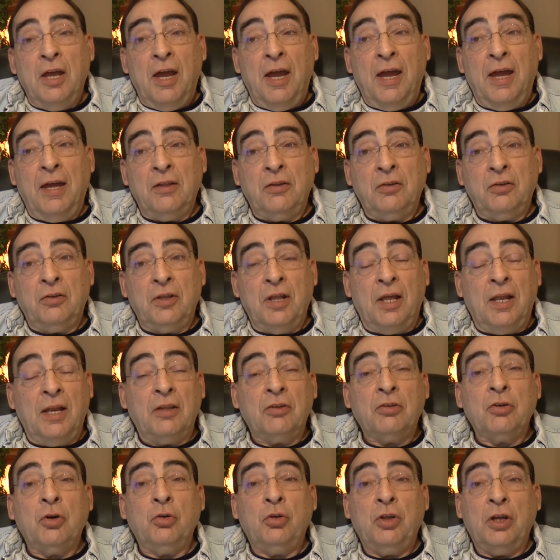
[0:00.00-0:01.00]
and
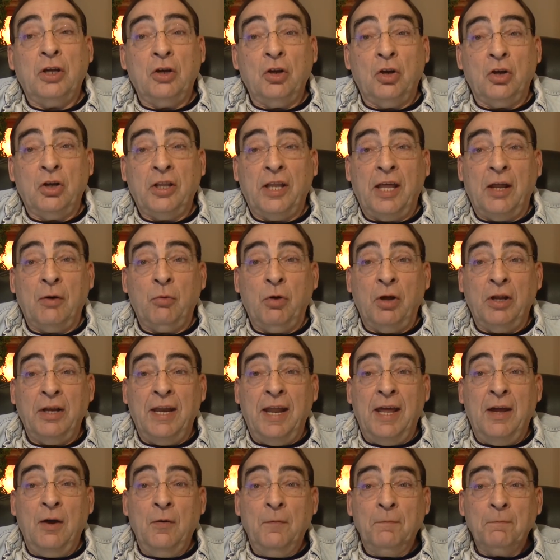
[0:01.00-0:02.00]
let's go take a look at that right
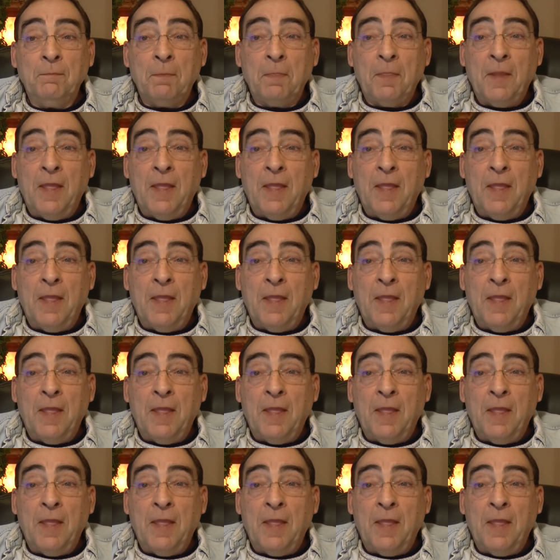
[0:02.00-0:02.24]
now,